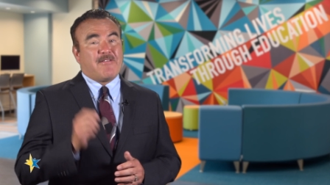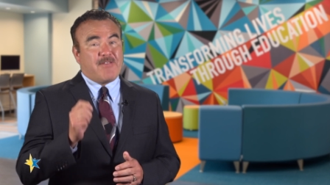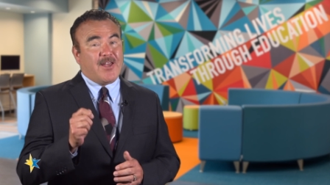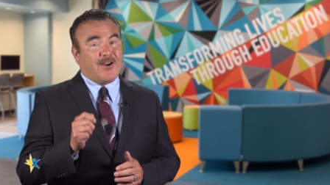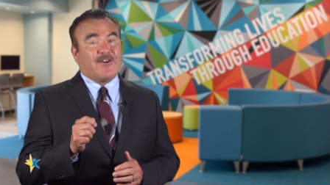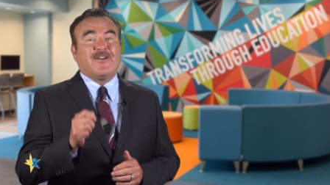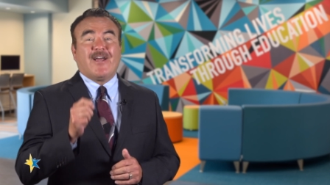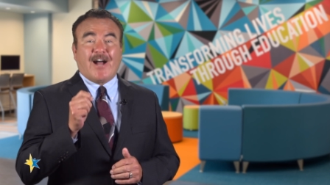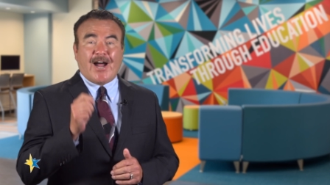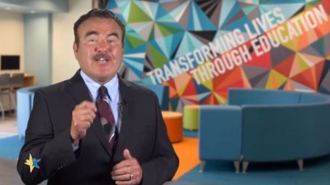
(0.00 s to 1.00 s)
Their
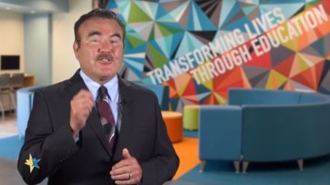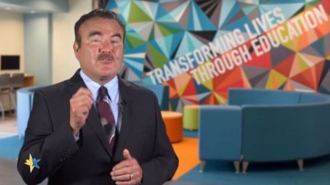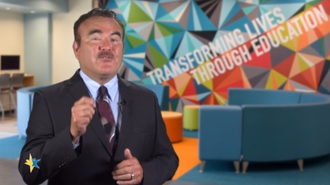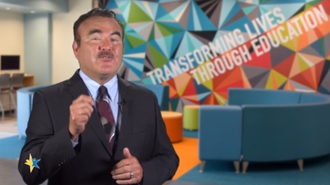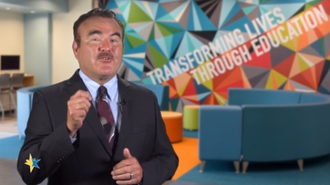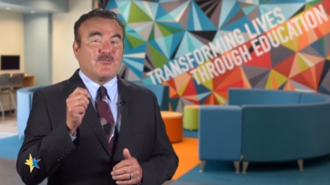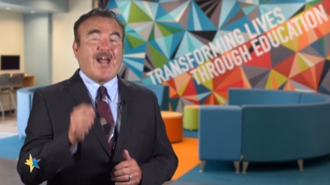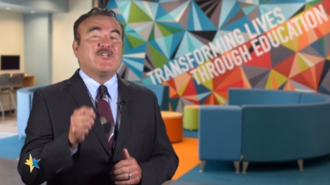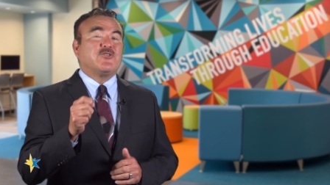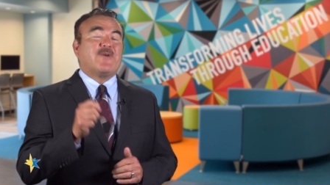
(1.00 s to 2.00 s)
high school
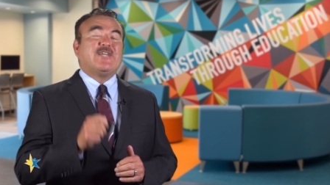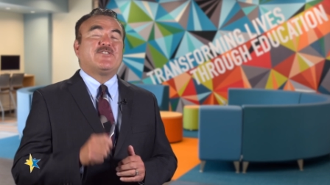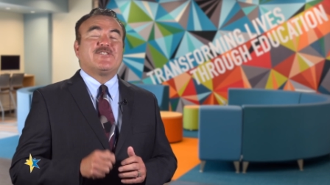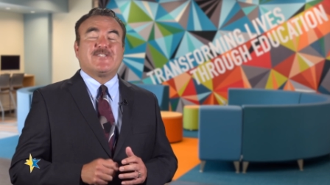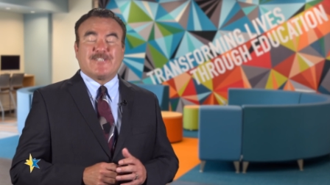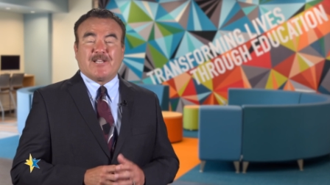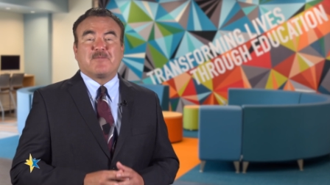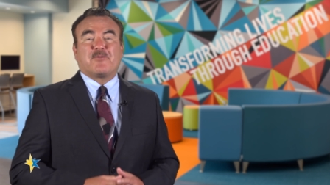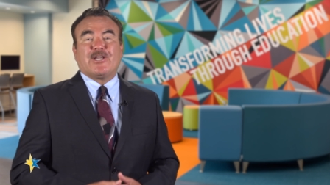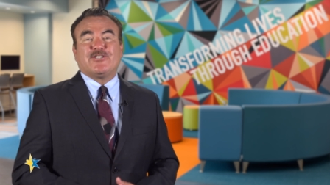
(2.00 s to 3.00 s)
graduation
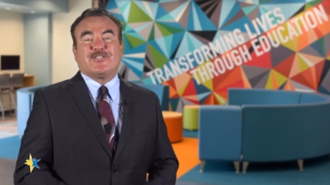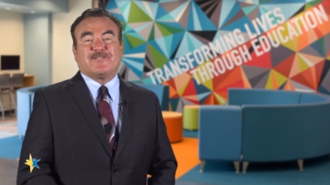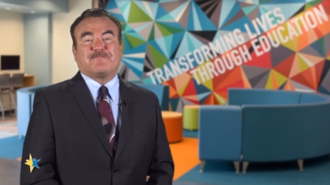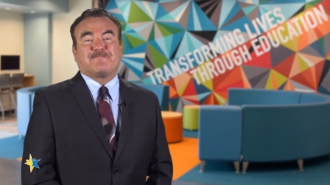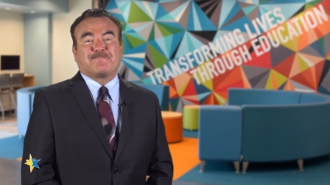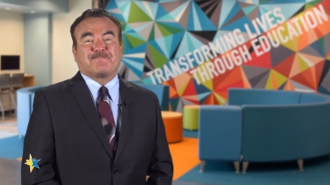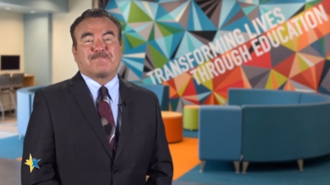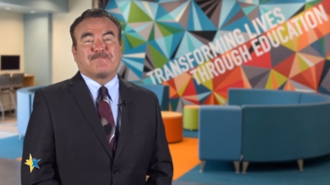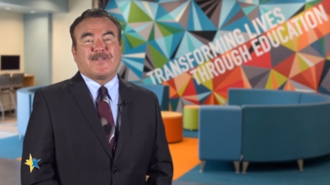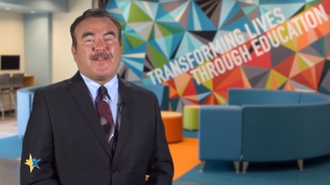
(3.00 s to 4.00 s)
celebration.
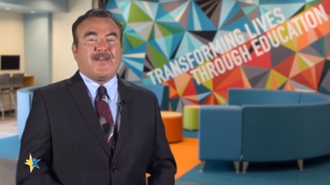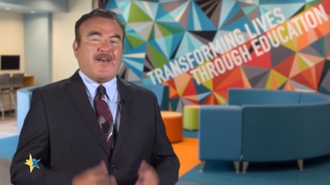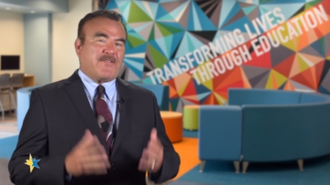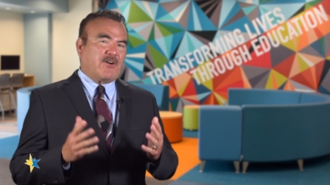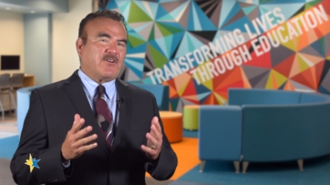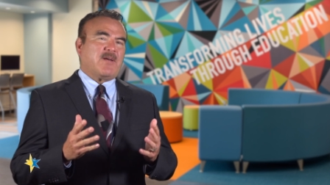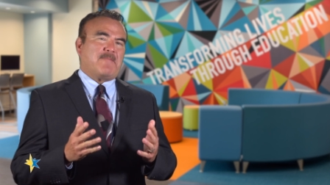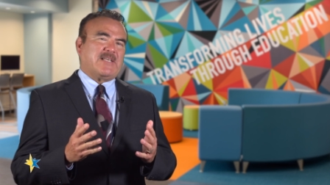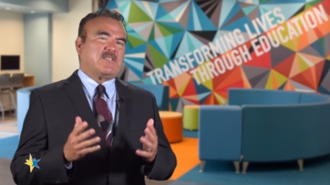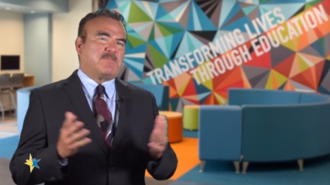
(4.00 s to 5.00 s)
Their
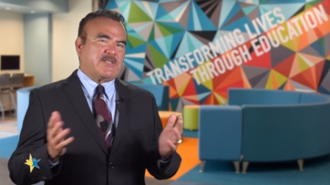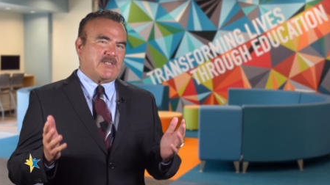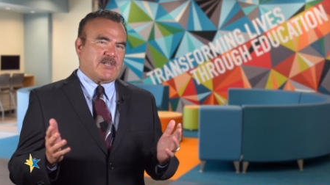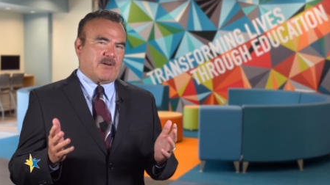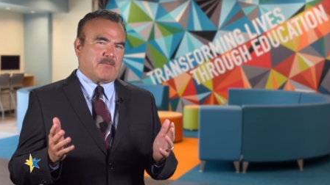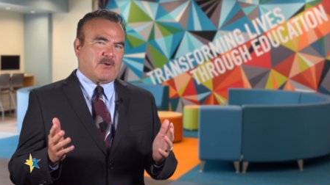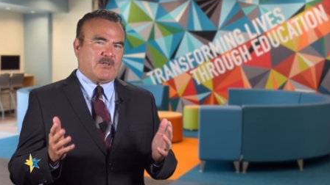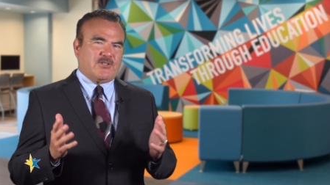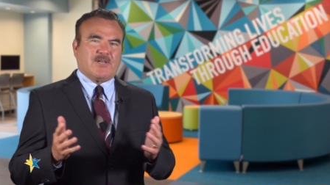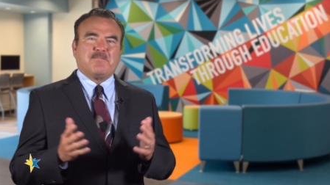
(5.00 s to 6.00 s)
commencement
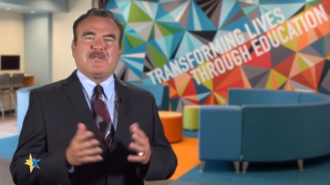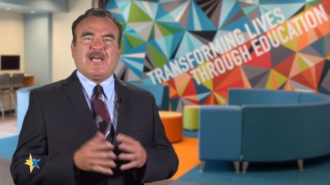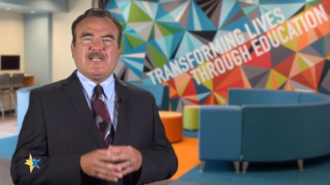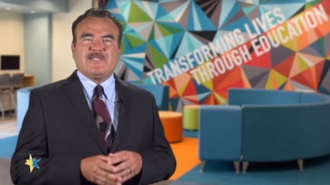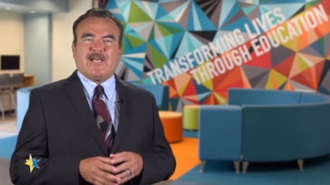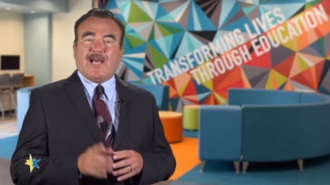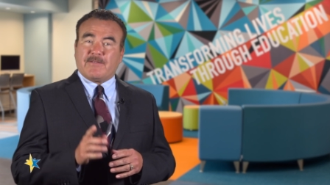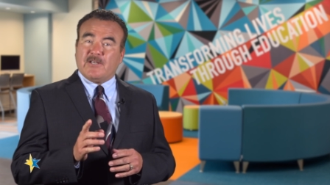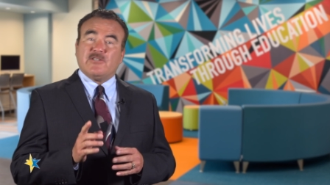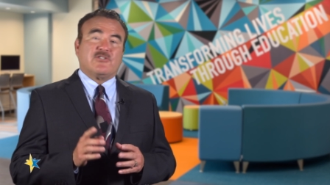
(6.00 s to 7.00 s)
ceremony took place
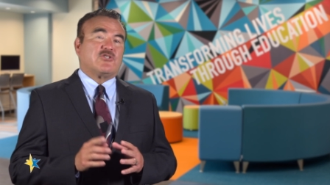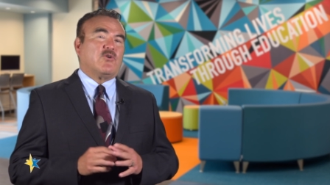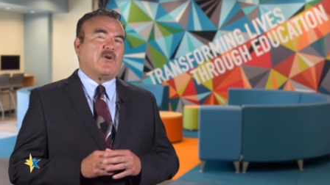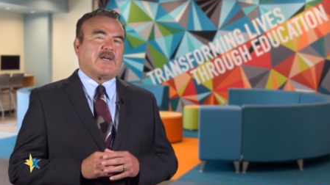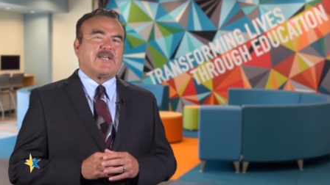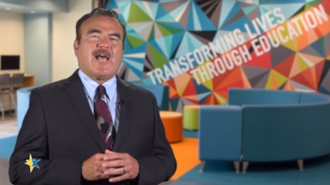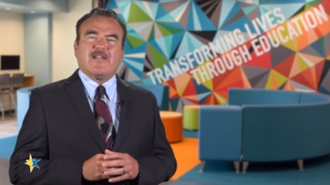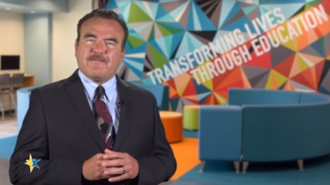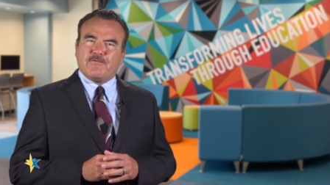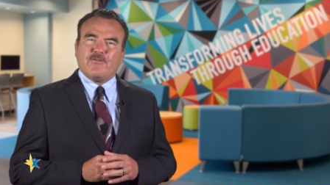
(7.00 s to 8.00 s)
at the historic
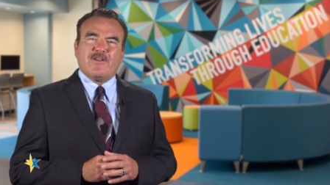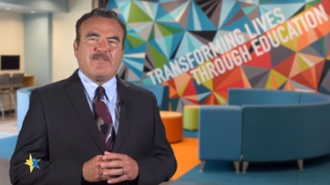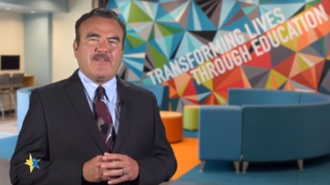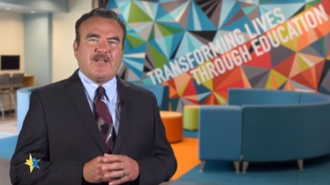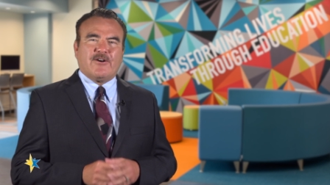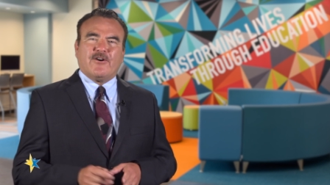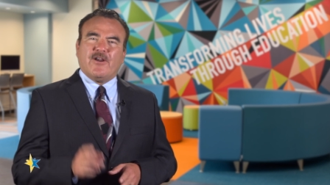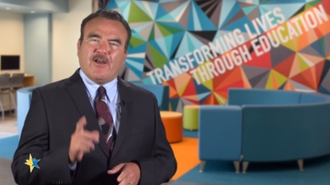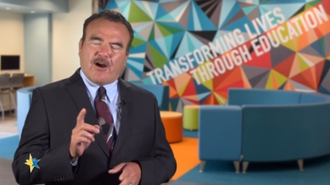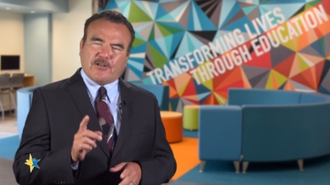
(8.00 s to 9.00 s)
California Theater
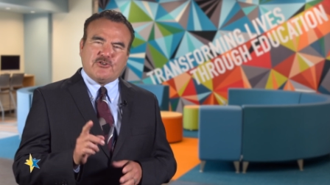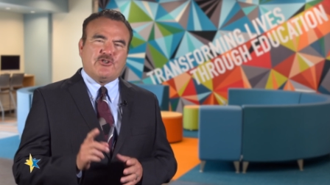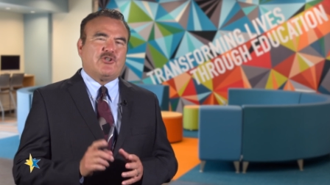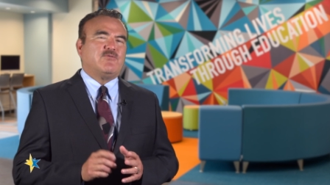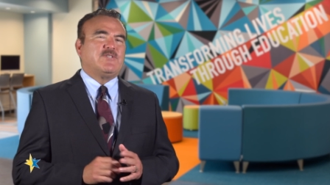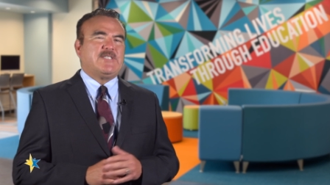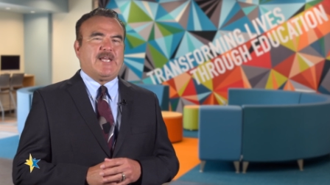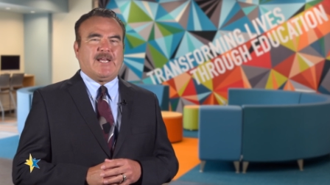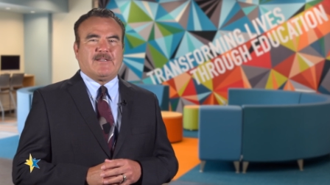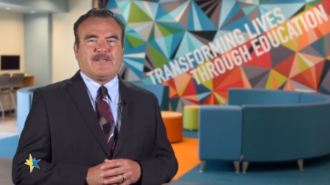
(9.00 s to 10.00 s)
on June
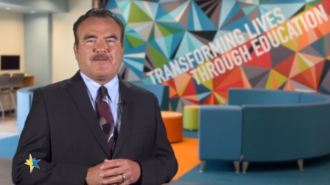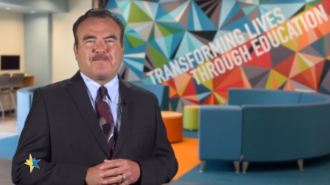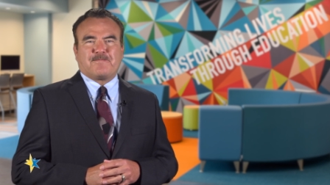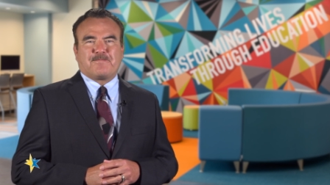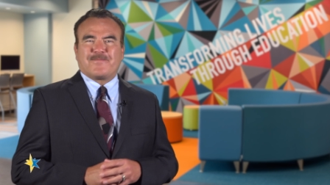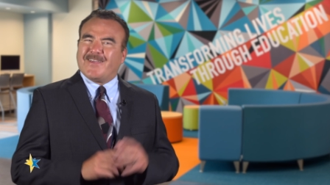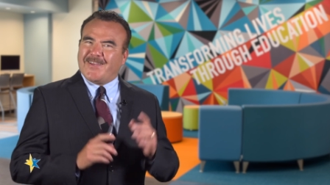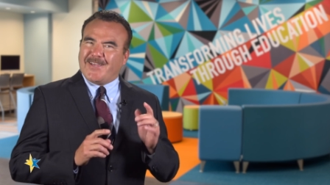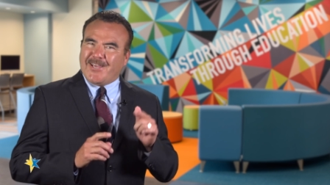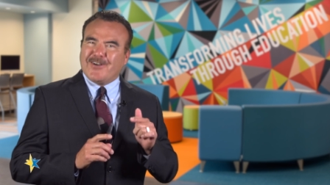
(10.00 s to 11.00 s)
10th.
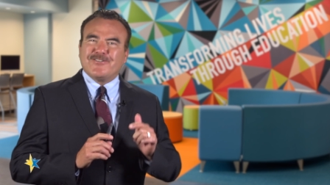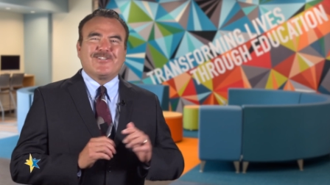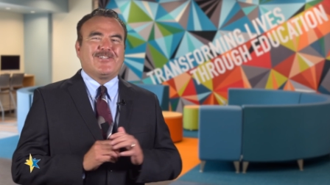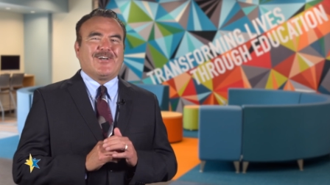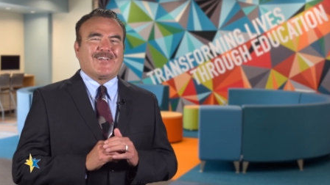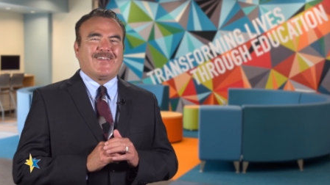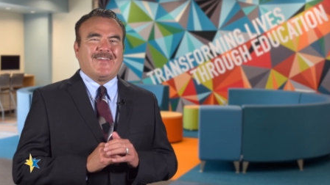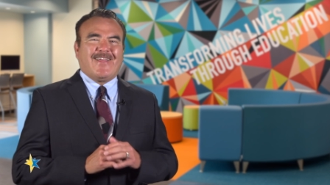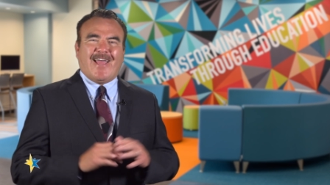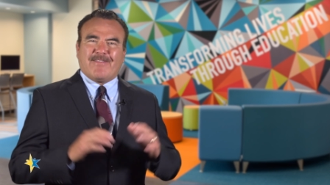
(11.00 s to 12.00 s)
Here's a look
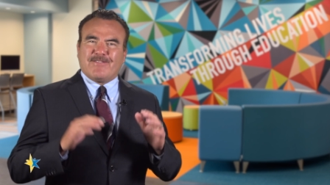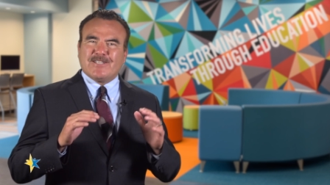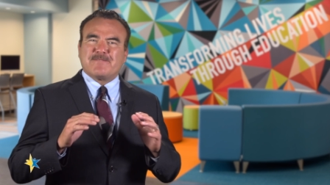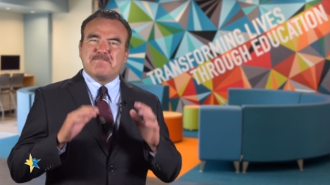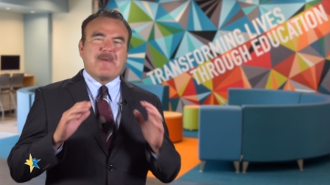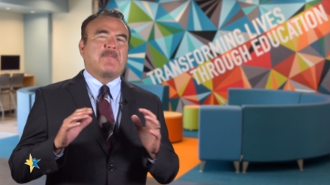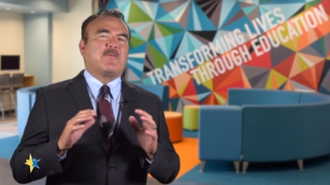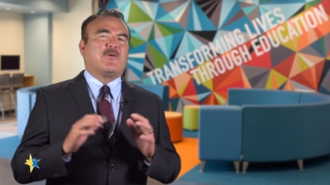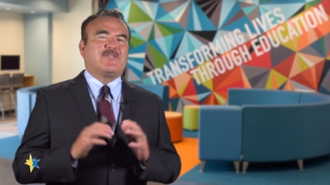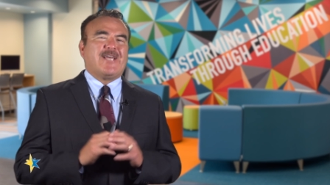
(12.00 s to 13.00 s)
at this
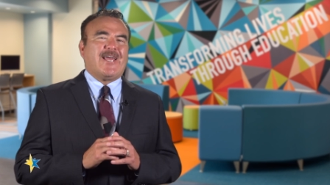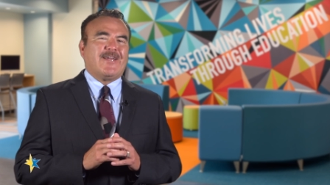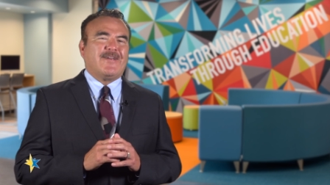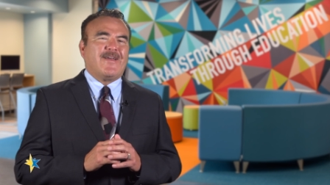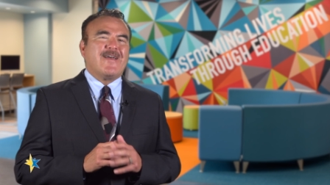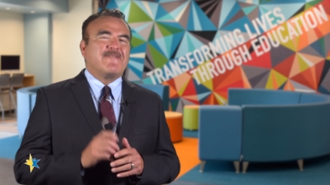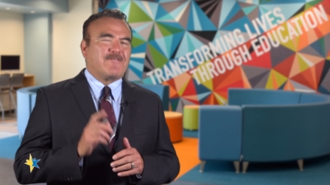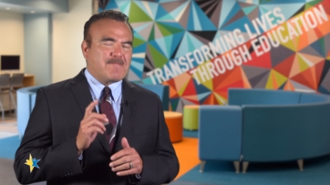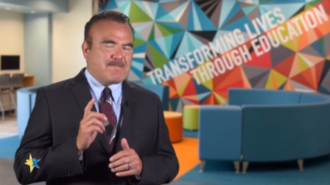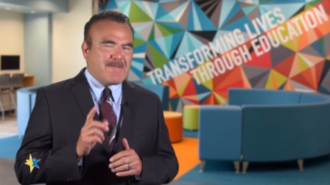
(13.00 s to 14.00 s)
memorable day
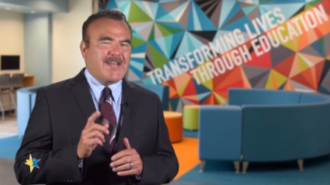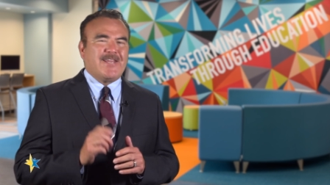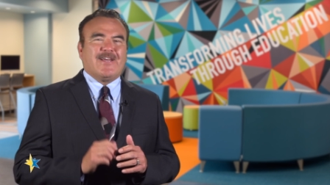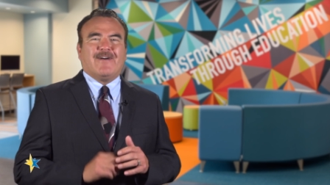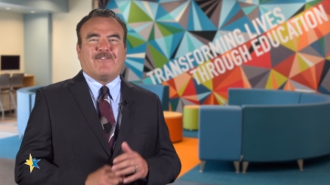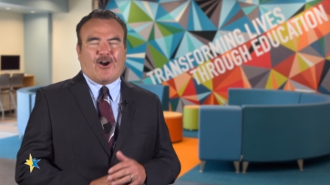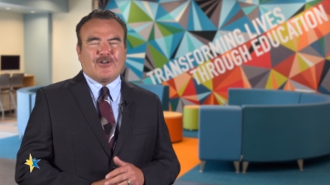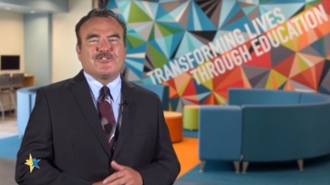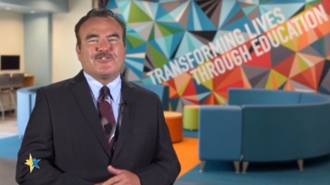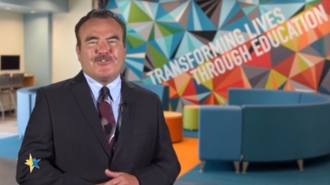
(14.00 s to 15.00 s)
for many of
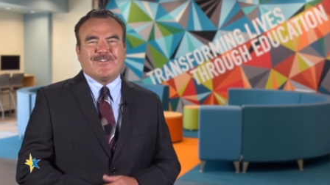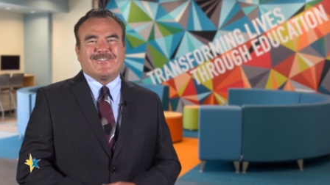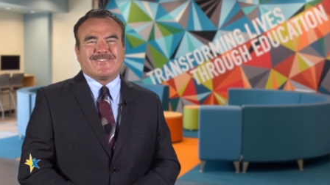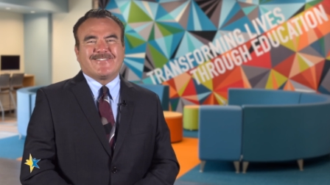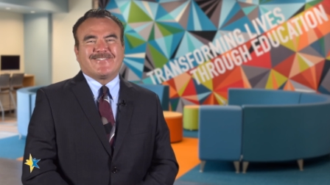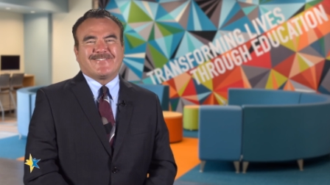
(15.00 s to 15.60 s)
our students.